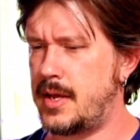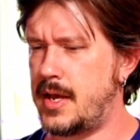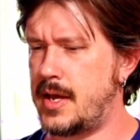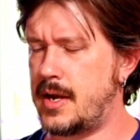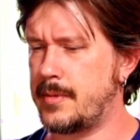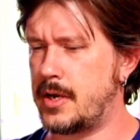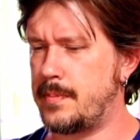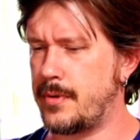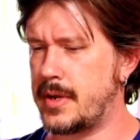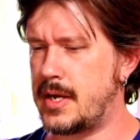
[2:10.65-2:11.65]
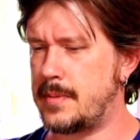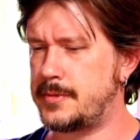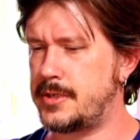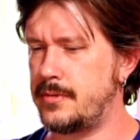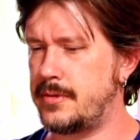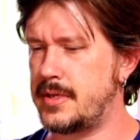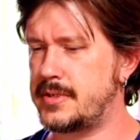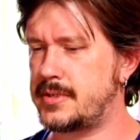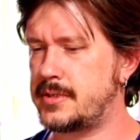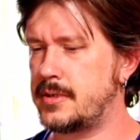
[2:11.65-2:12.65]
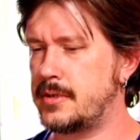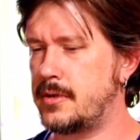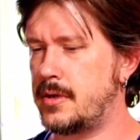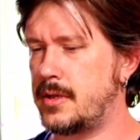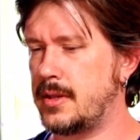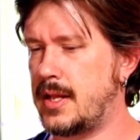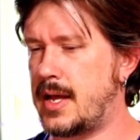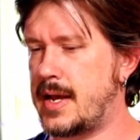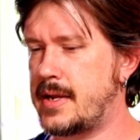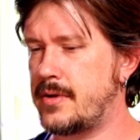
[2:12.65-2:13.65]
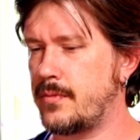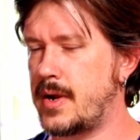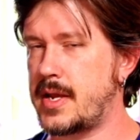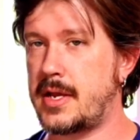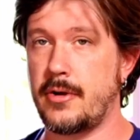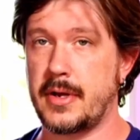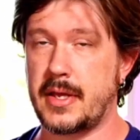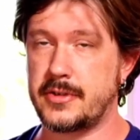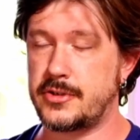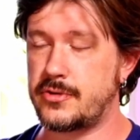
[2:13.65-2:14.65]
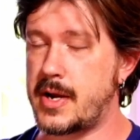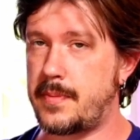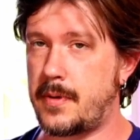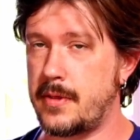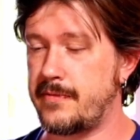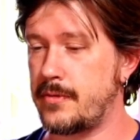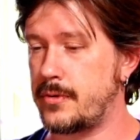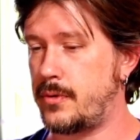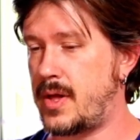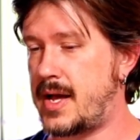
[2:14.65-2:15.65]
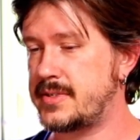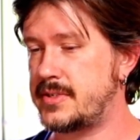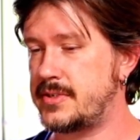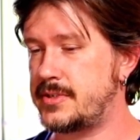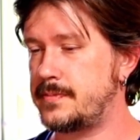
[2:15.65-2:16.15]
And I'm going to bring it up to this line right here, again, straight up on the vertical axis,